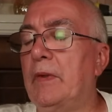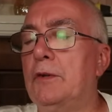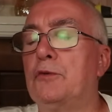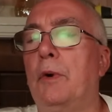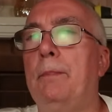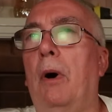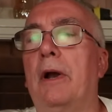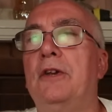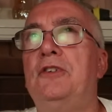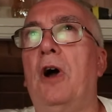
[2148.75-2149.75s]
So I bought
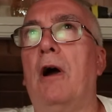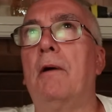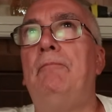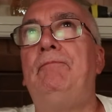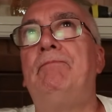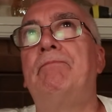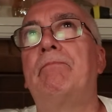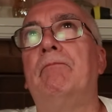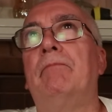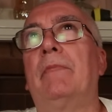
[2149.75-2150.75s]
a jar,
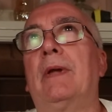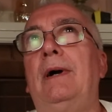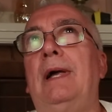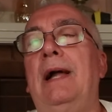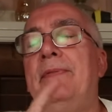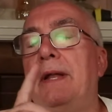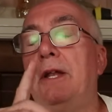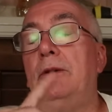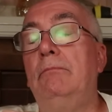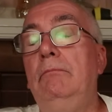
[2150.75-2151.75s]
and then
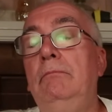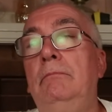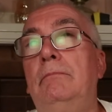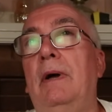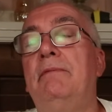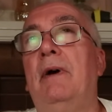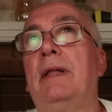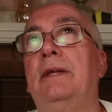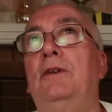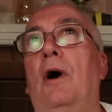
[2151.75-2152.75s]
it
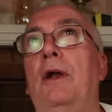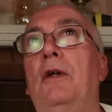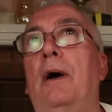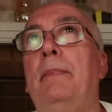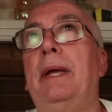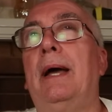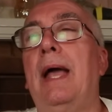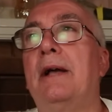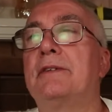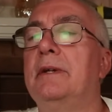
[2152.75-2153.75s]
finally dawned on me.
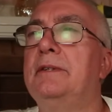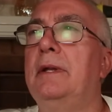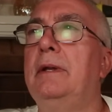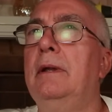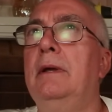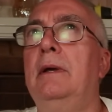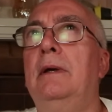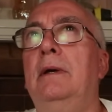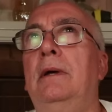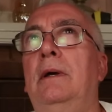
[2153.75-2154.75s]
I said,
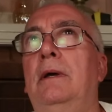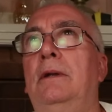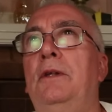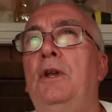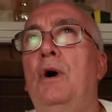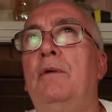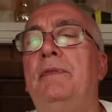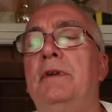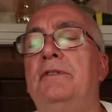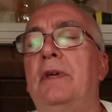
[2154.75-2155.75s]
do you know if
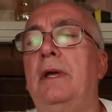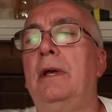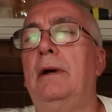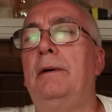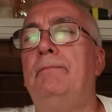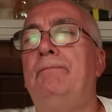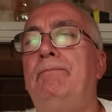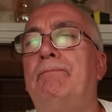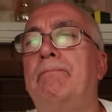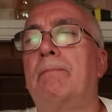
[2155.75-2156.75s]
there's
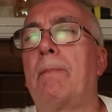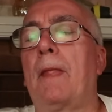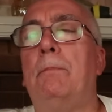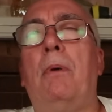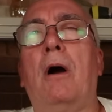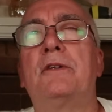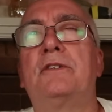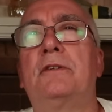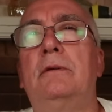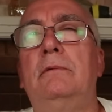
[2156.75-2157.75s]
a
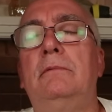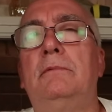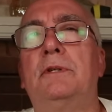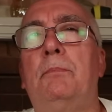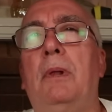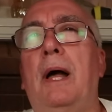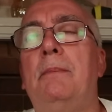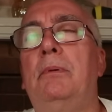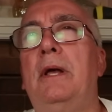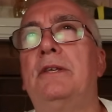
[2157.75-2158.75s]
parts supply
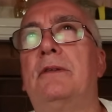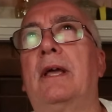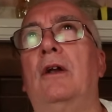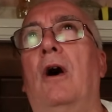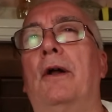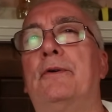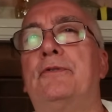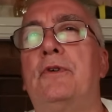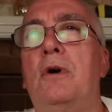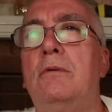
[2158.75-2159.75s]
place like an
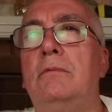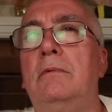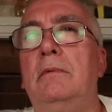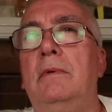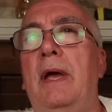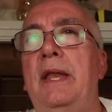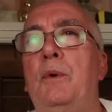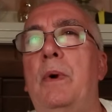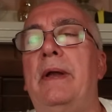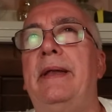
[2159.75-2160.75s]
AutoZone
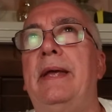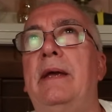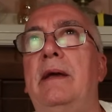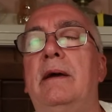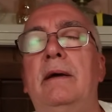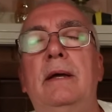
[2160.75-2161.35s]
anywhere near here?